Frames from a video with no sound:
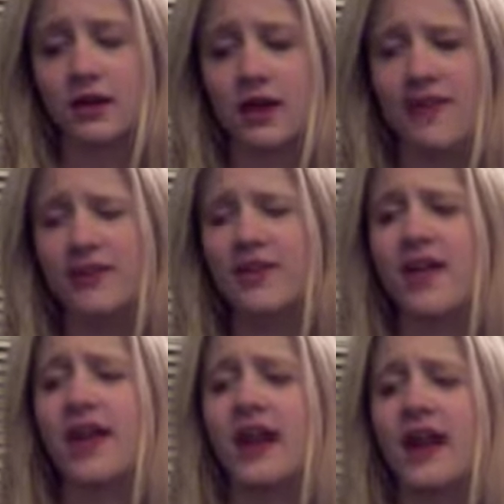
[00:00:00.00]
after
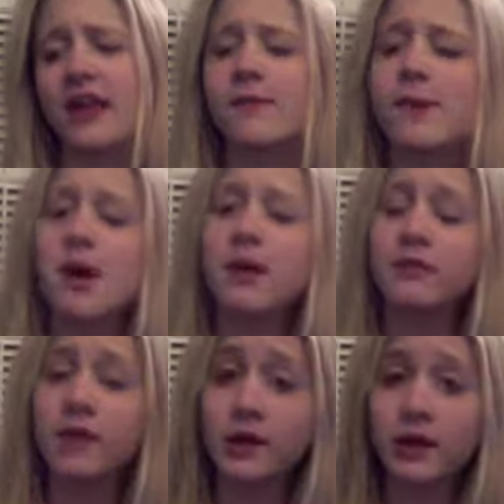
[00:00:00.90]
that I asked my mom
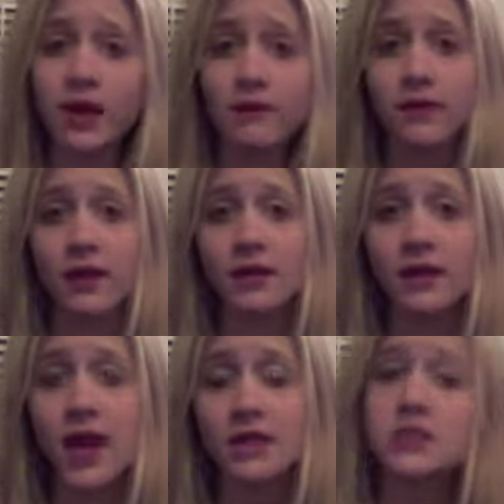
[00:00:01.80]
if I could have
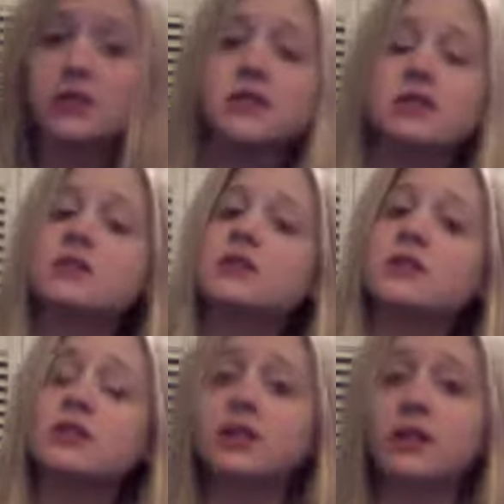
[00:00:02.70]
acting lessons,
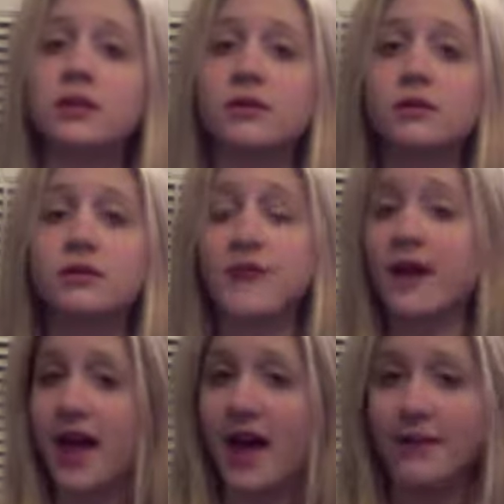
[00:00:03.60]
and she was
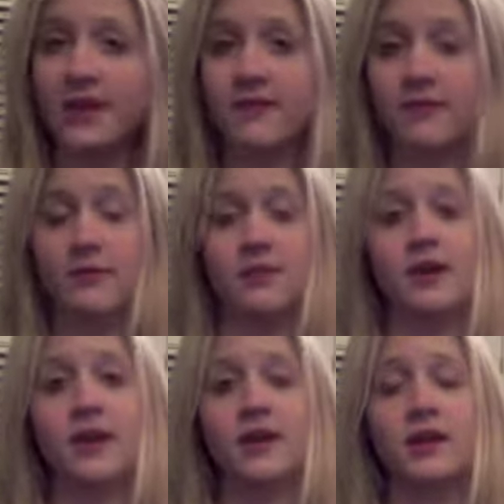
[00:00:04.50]
very happy to give them to
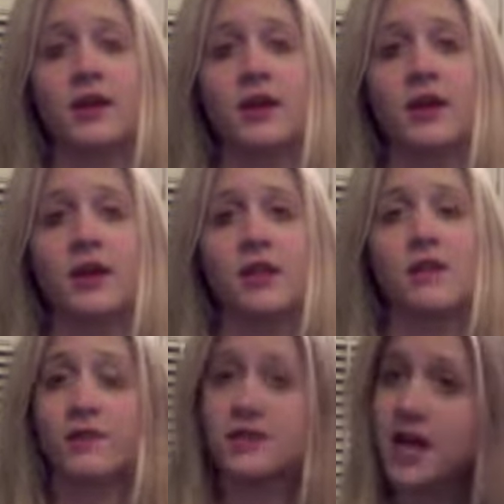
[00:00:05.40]
me. And the
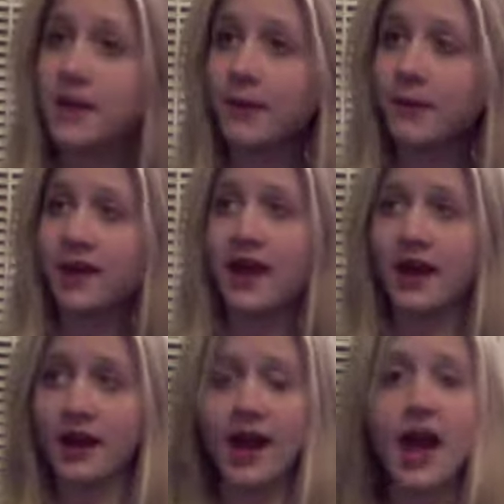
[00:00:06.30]
first time I really had
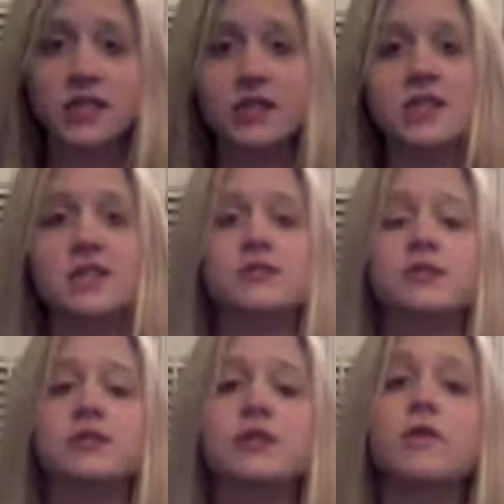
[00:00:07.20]
any acting lessons
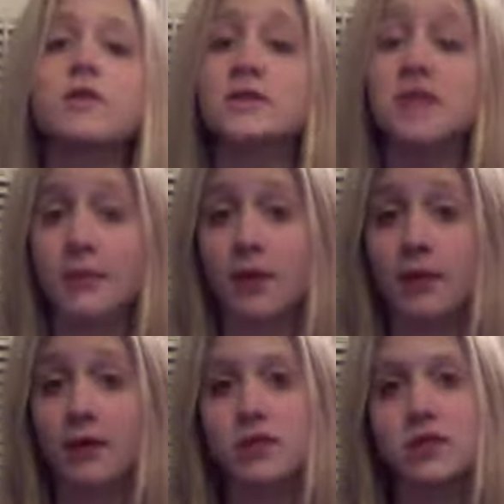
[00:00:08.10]
was over the summer. I
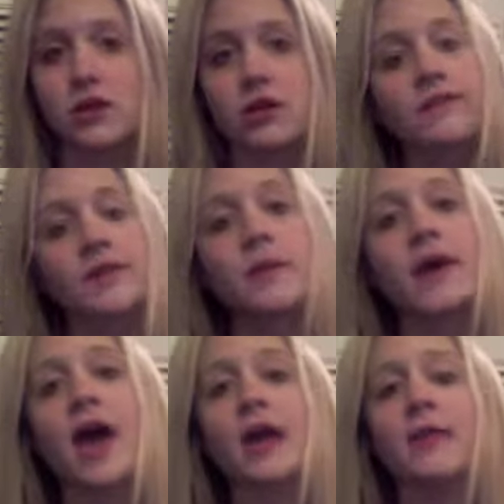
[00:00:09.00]
went to New York Film
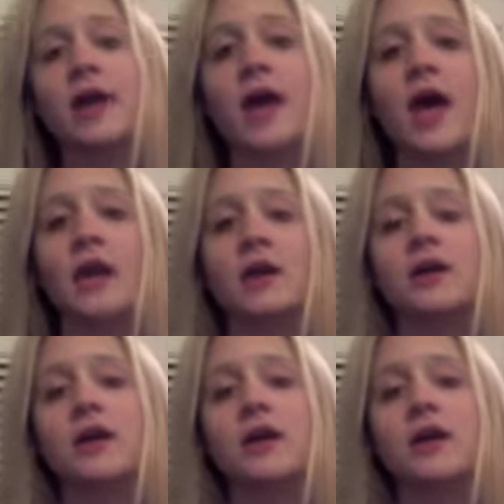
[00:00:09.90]
Academy and